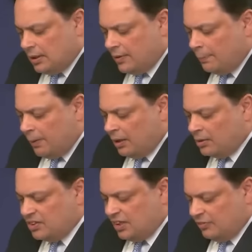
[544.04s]
the
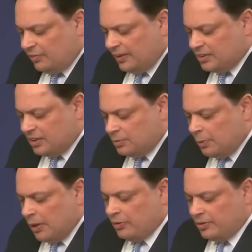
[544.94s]
bugs
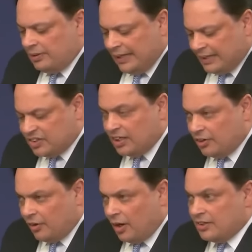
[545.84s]
afflicted both
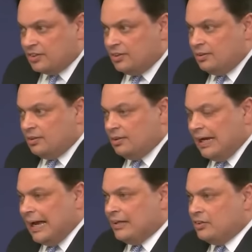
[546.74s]
Legacy Horizon
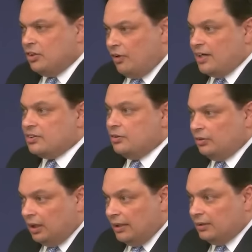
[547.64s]
and Horizon
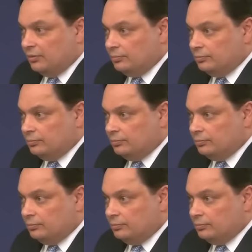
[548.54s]
Online?